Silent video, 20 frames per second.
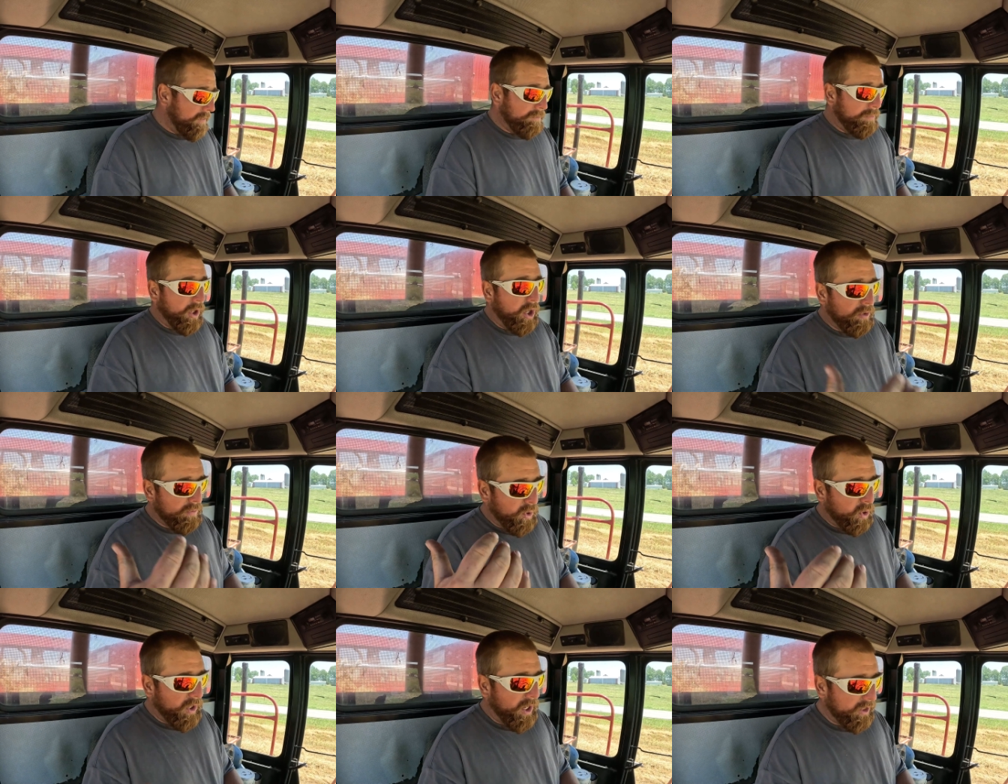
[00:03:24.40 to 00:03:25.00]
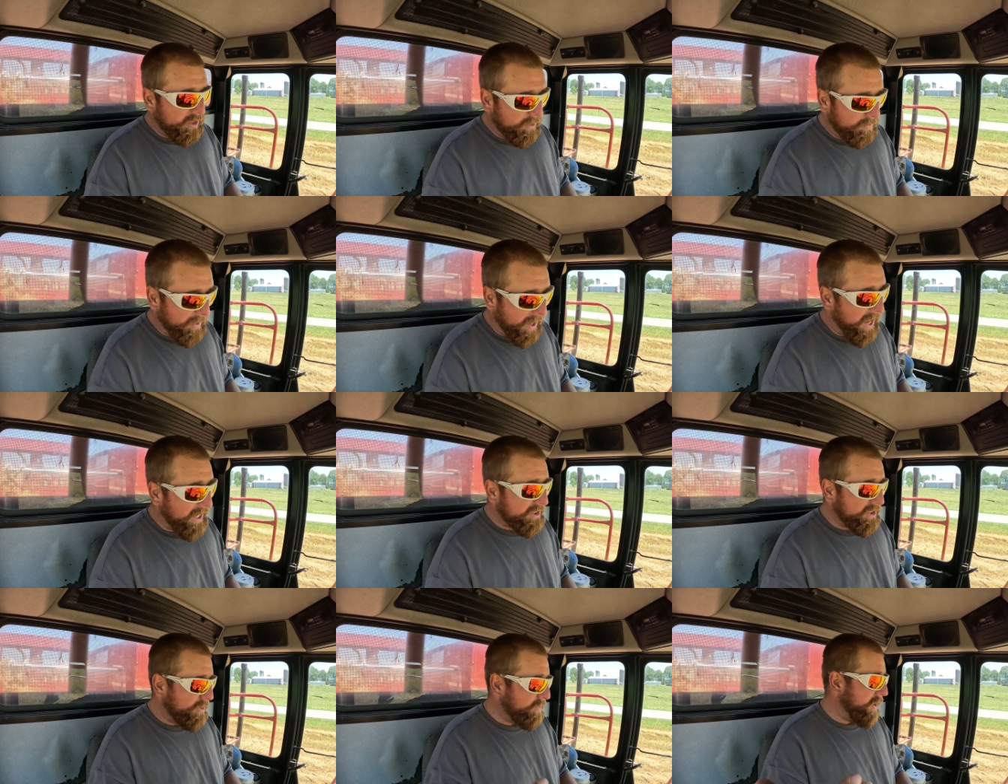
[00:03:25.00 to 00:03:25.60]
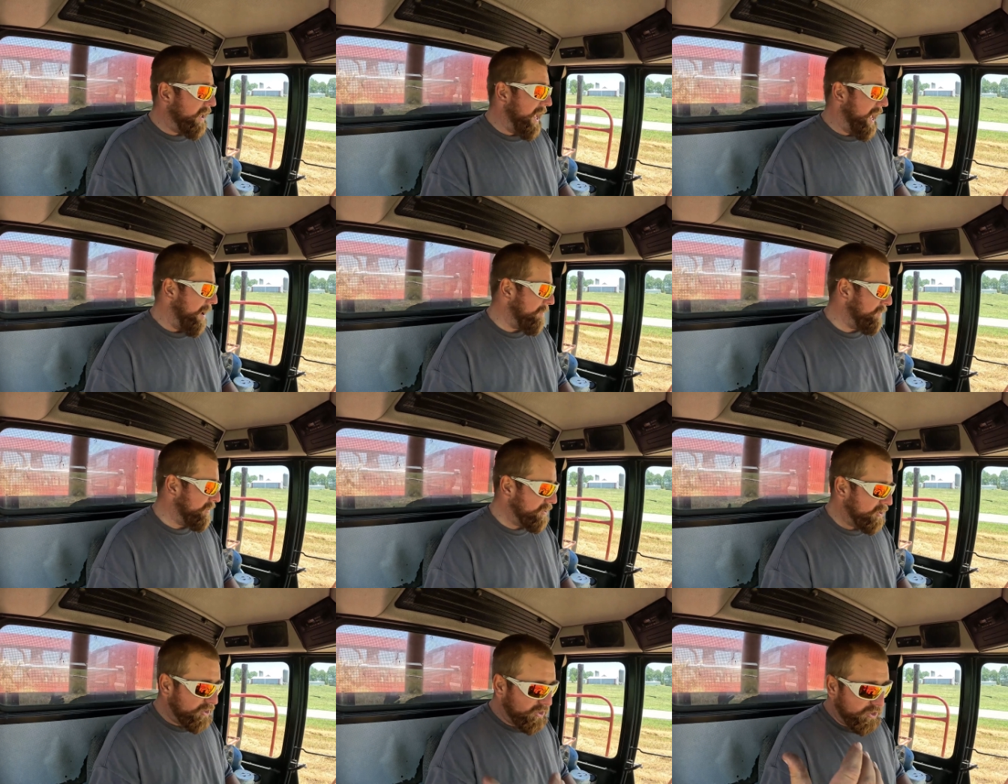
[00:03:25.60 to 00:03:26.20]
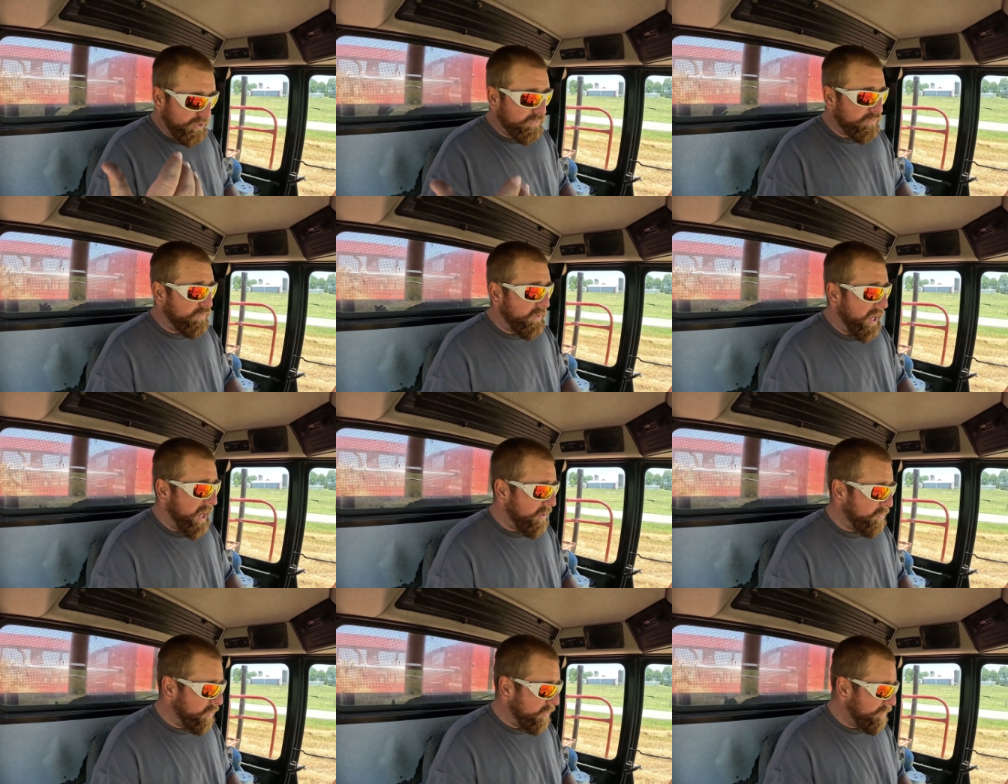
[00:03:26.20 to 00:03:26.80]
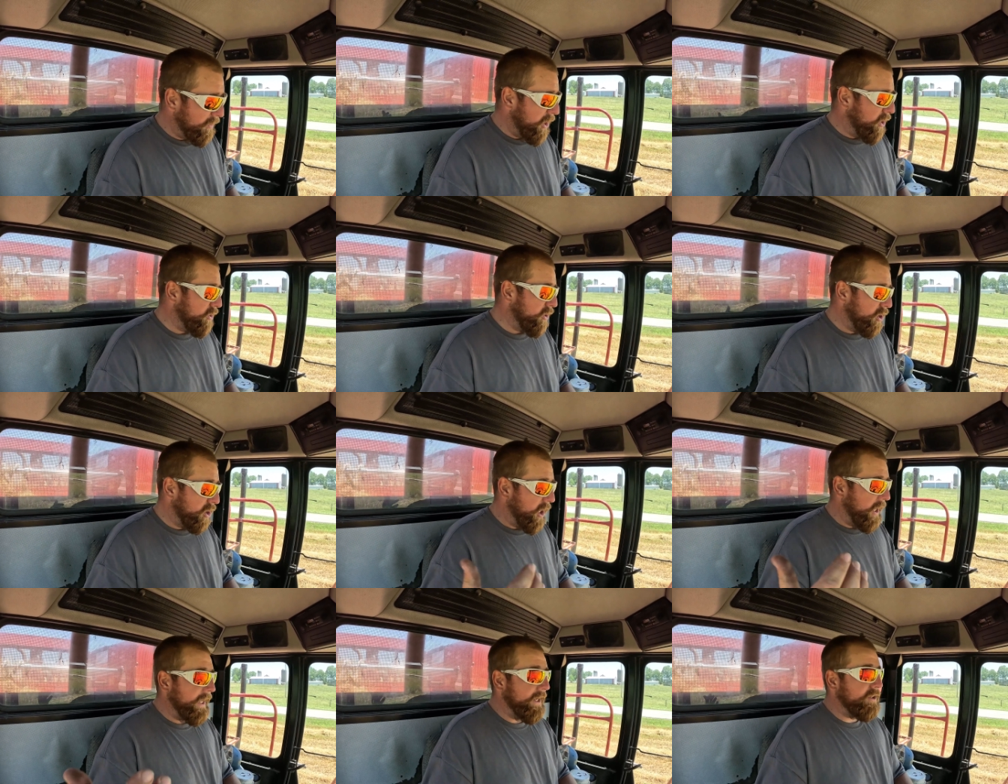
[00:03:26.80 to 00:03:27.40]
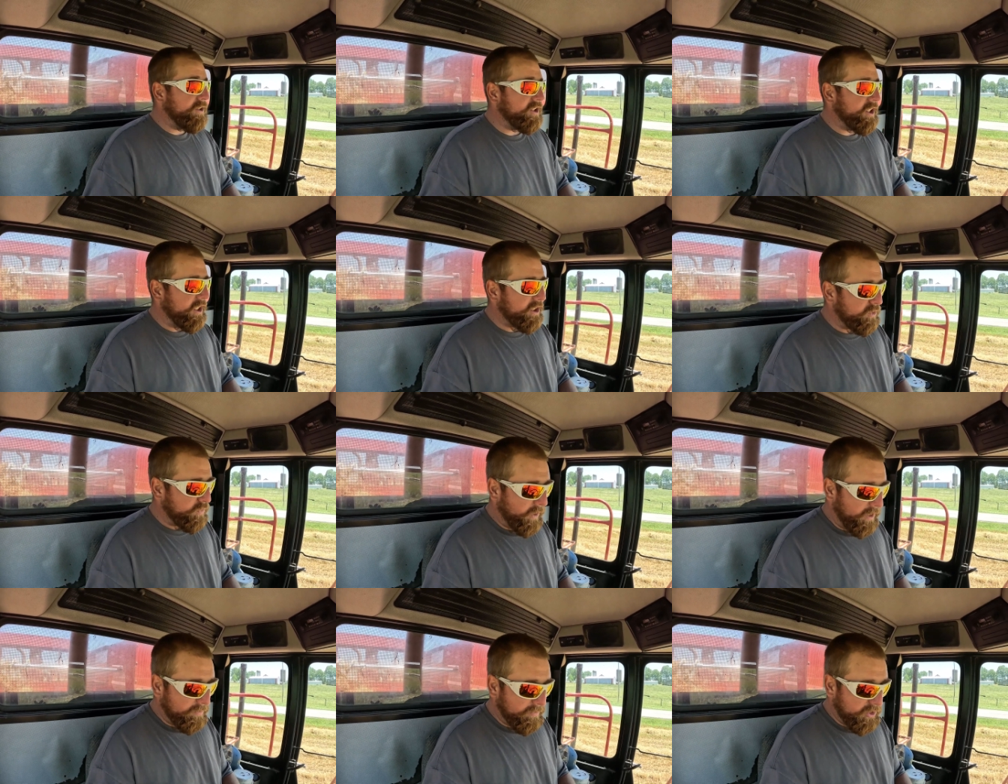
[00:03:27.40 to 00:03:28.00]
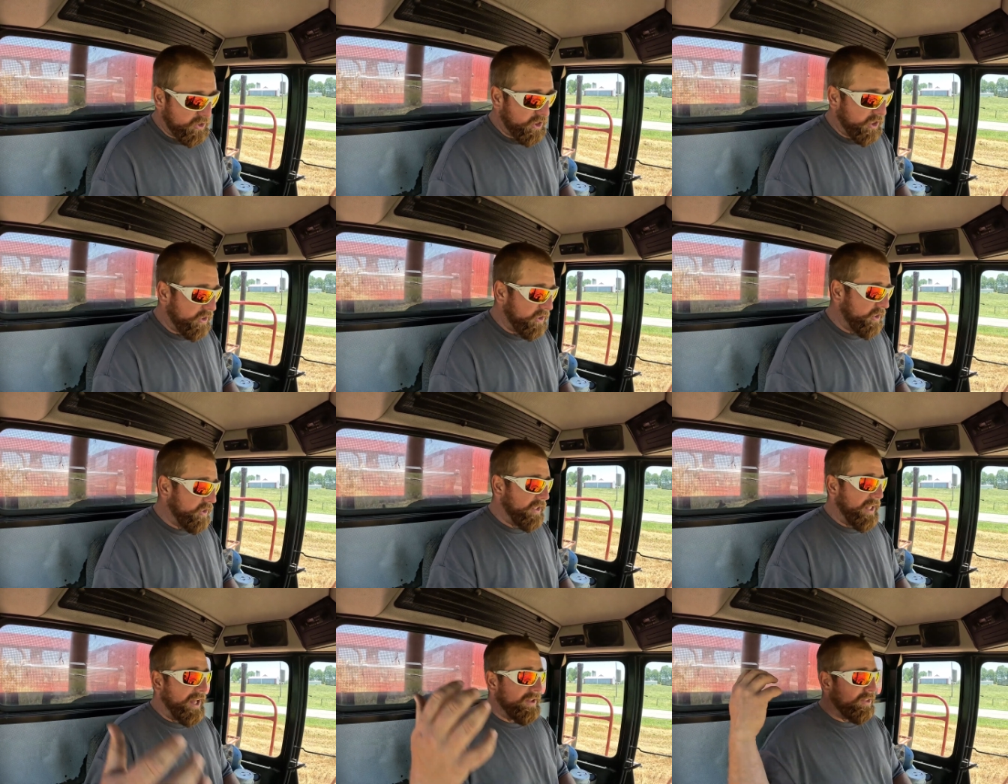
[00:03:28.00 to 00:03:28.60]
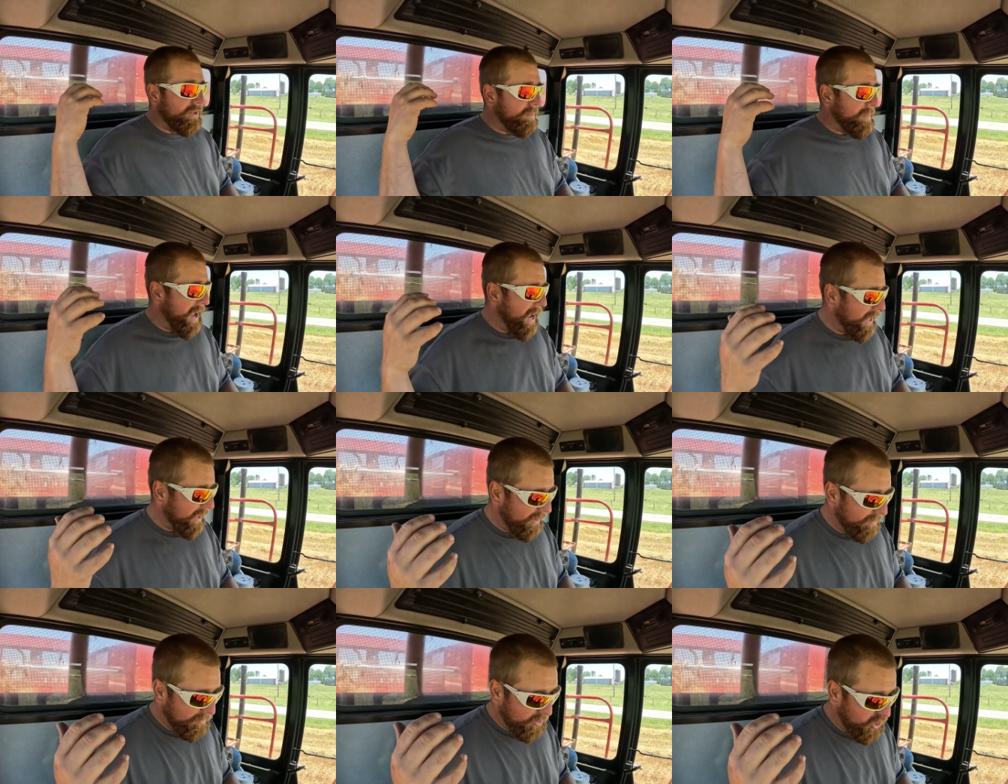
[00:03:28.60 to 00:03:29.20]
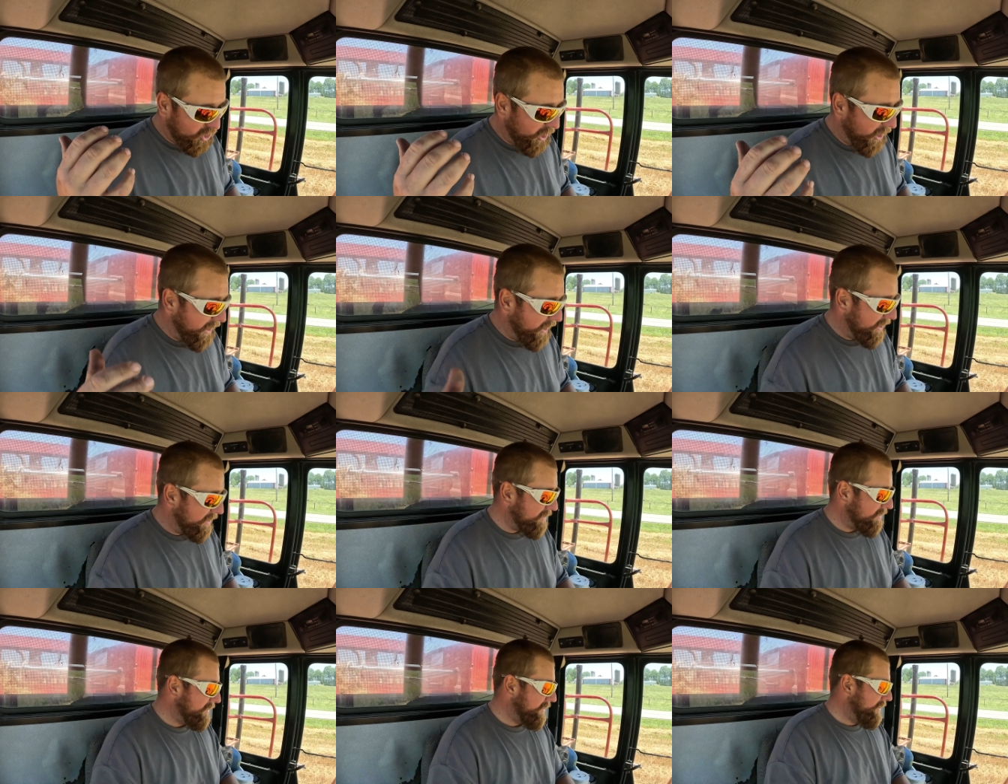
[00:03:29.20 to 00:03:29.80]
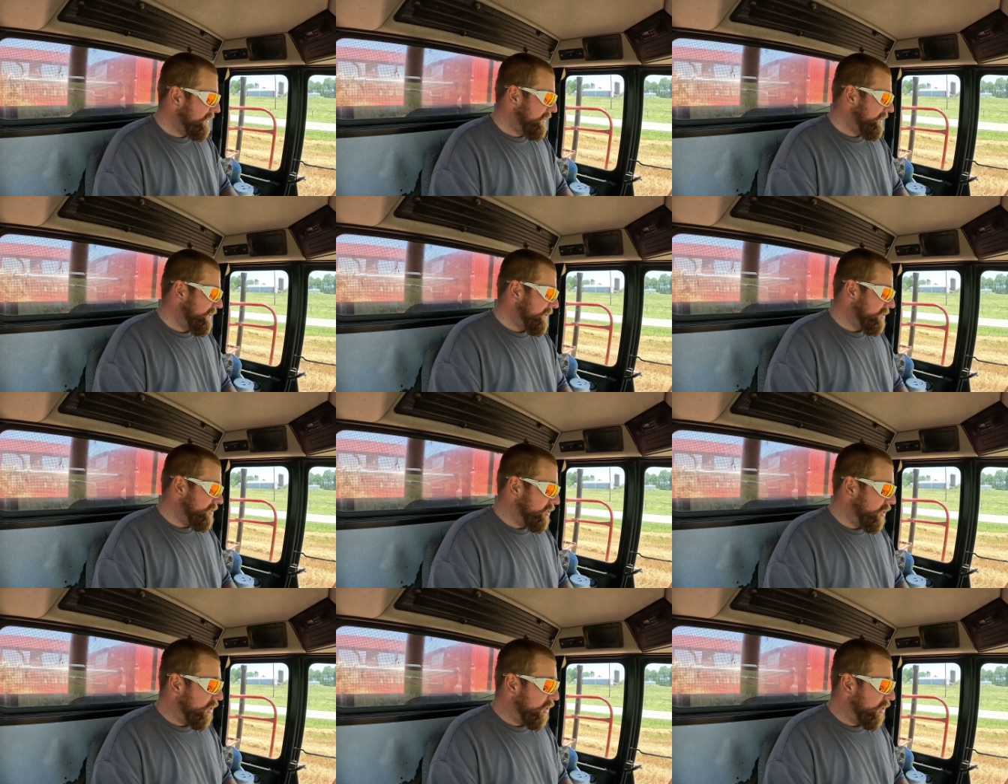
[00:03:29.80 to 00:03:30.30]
blow more out the back. See, what happens is your fan will blow the lighter test weight material out the back of the machine.